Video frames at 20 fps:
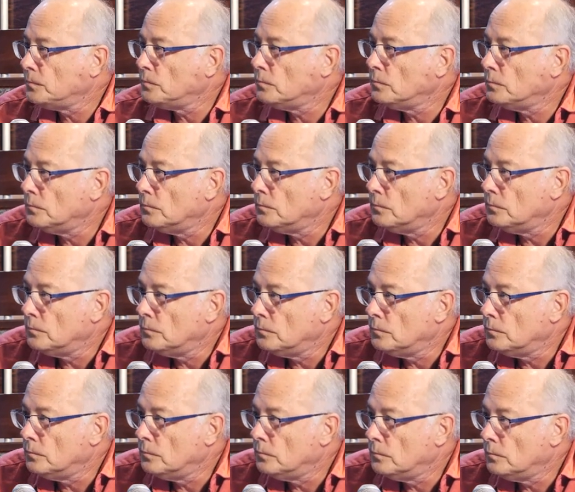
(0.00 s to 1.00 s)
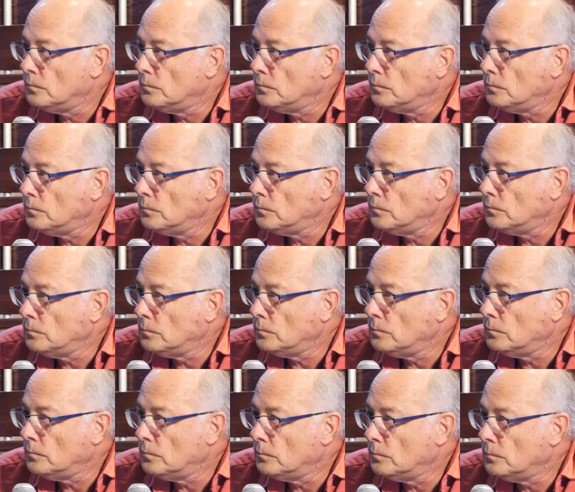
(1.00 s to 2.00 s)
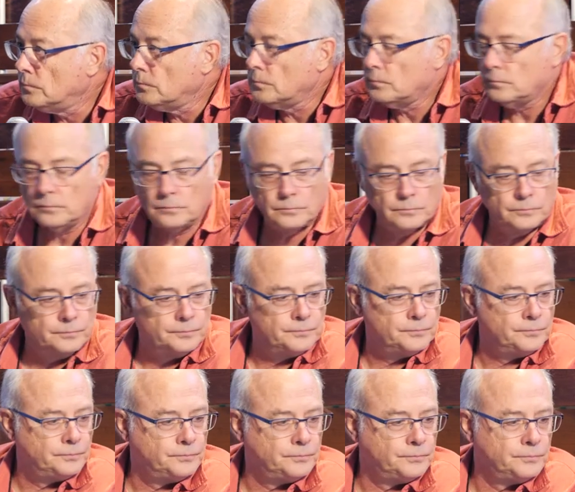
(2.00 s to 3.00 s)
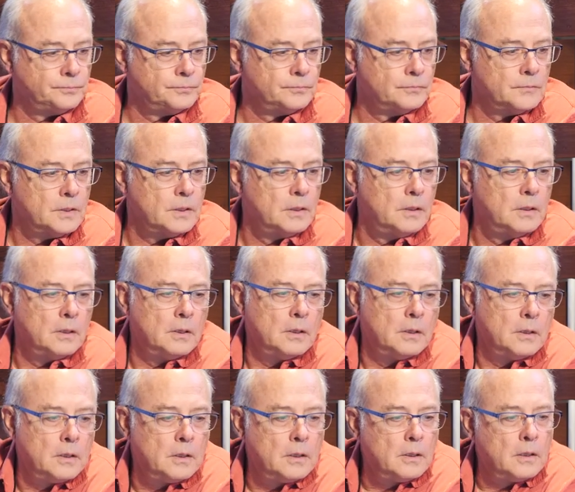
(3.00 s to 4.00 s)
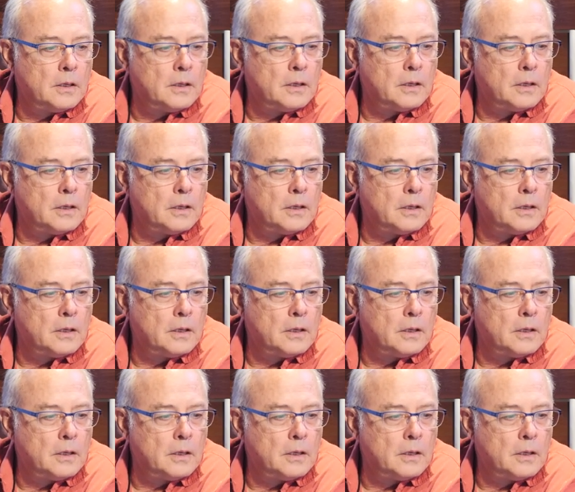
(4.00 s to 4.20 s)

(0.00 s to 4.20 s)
(no one is talking)